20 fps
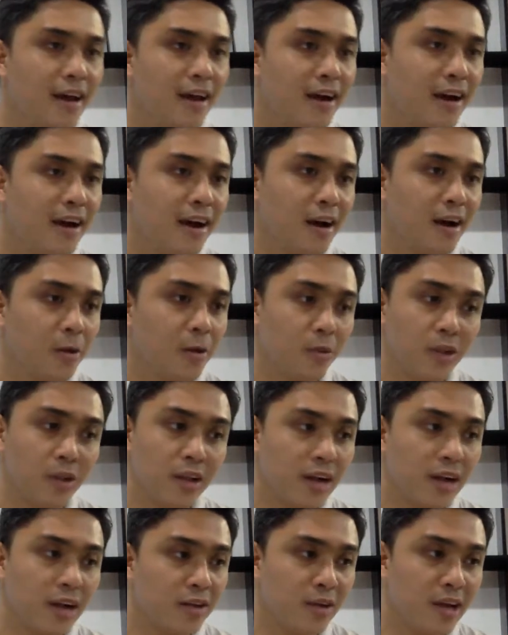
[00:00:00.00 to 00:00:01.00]
It will
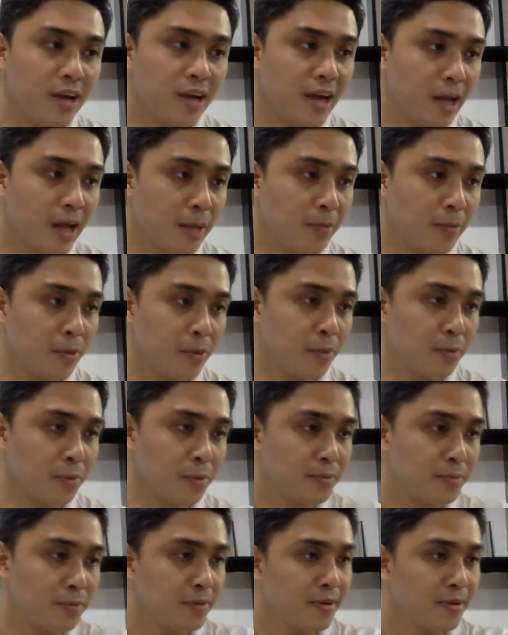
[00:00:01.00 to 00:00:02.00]
not really help you.
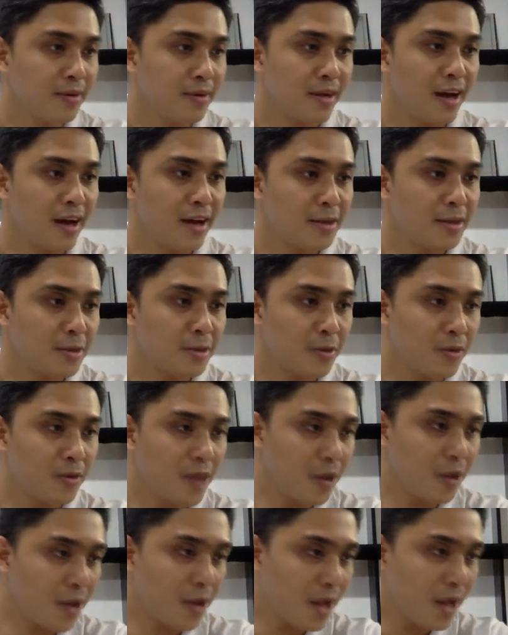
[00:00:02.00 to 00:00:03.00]
All right. So
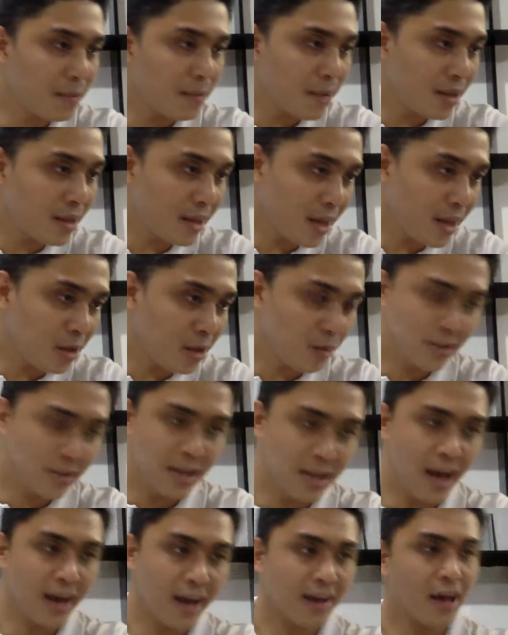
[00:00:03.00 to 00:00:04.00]
thank you, Elma. Thank you,
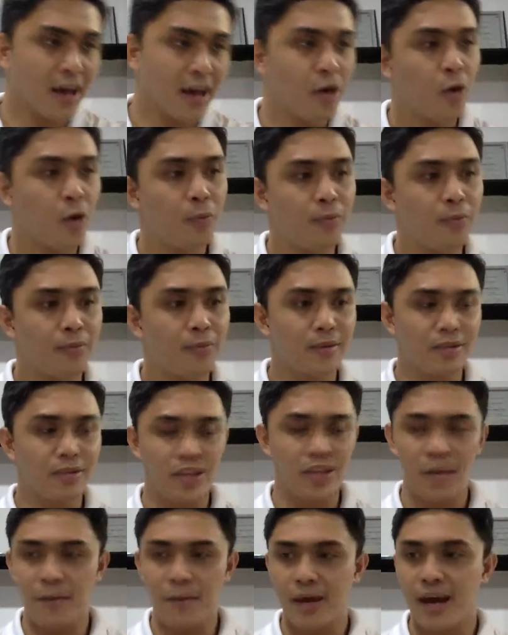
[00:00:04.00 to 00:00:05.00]
Zach. I hope
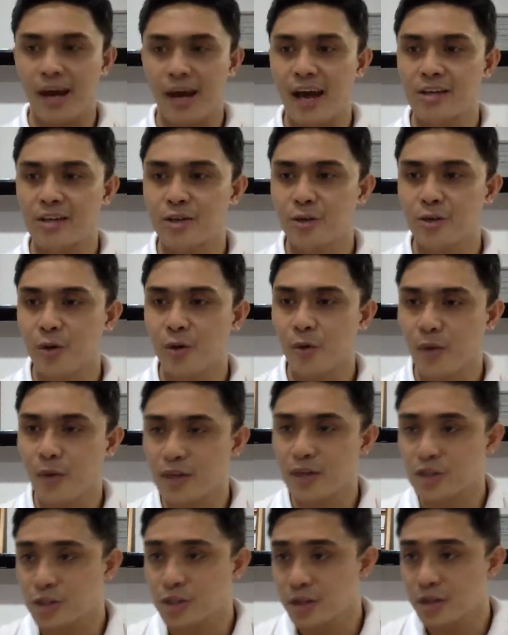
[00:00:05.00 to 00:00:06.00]
JP answered your
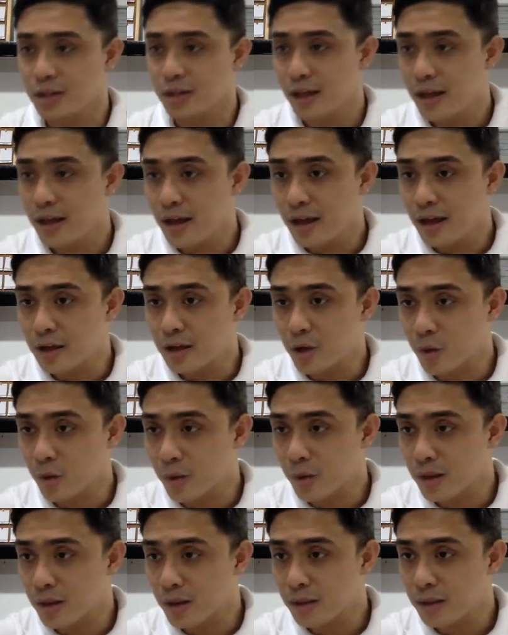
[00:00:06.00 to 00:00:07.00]
question. You're
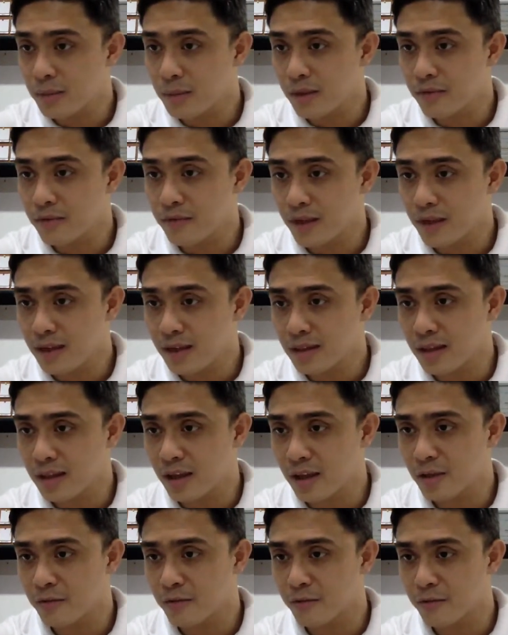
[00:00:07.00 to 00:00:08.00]
welcome, Lefei.
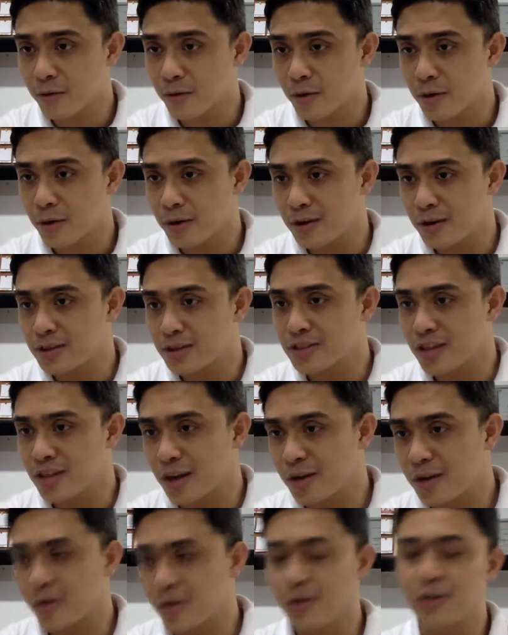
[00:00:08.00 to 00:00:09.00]
Thank you for
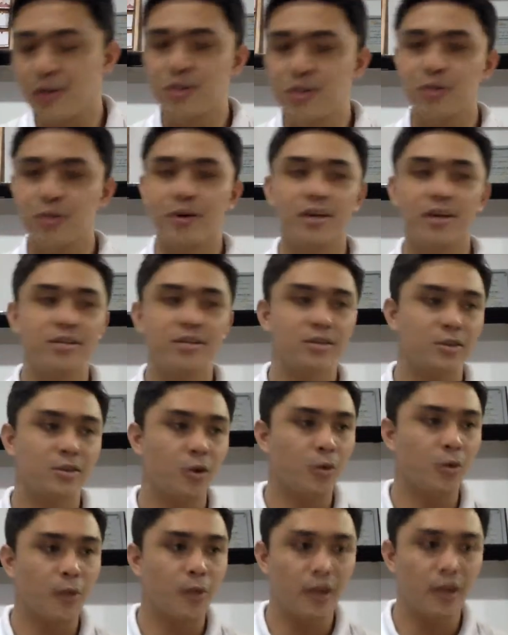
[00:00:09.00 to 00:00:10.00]
sharing your knowledge to us.
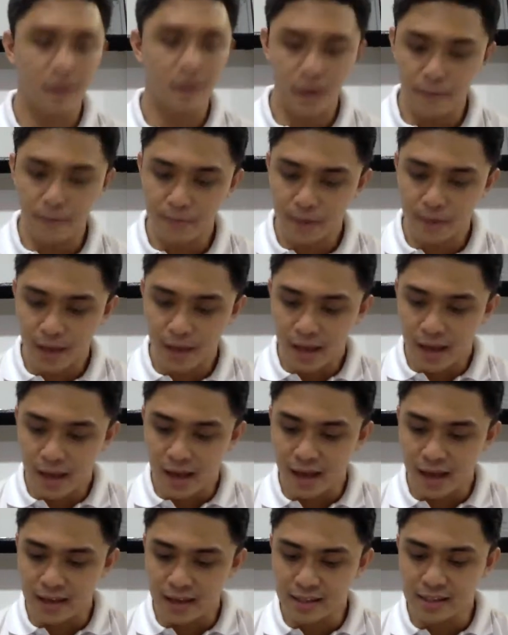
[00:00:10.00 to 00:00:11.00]
You're welcome.
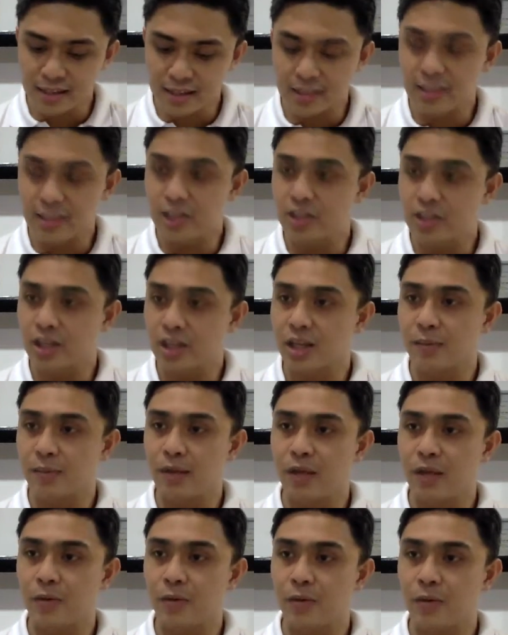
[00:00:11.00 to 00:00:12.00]
Again, this is DJ
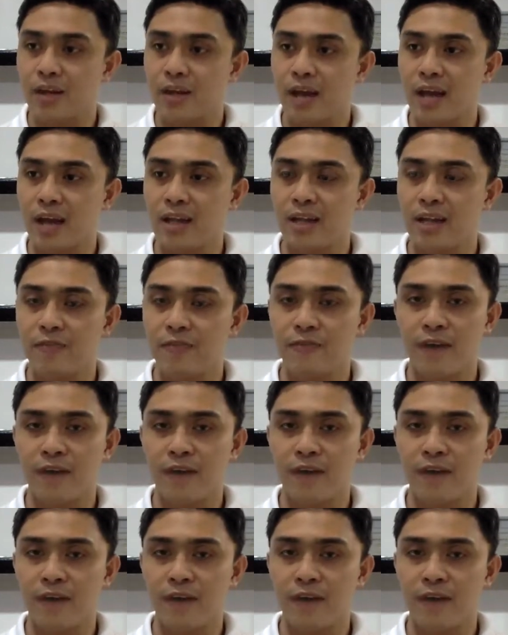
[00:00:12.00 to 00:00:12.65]
Dimaliuat. Kindly